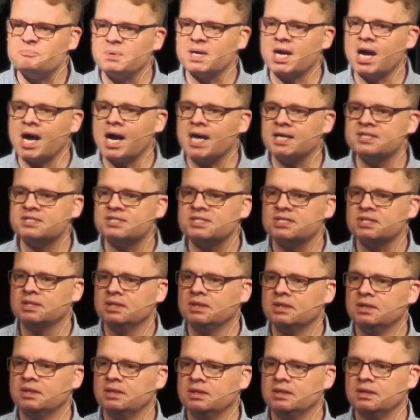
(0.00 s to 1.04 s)
because
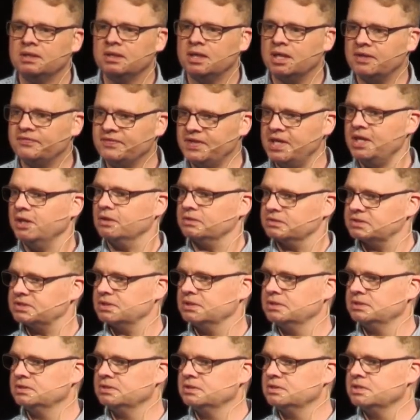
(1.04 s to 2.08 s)
of guilt.
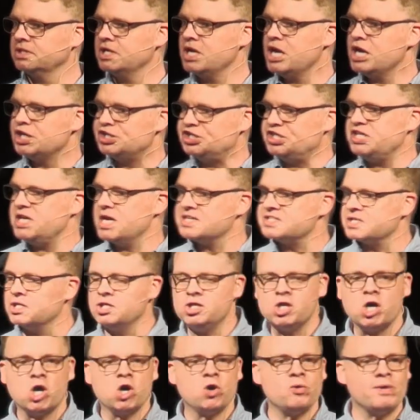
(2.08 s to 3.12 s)
She doesn't
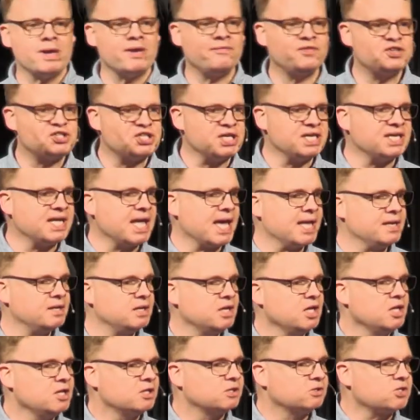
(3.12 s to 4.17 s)
know if she can
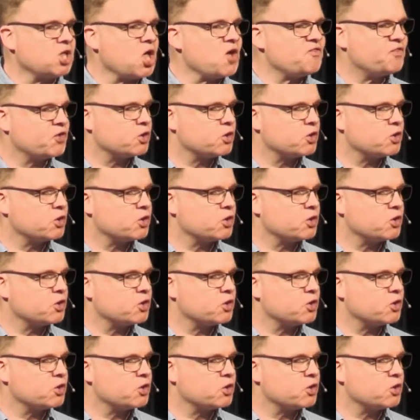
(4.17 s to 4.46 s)
love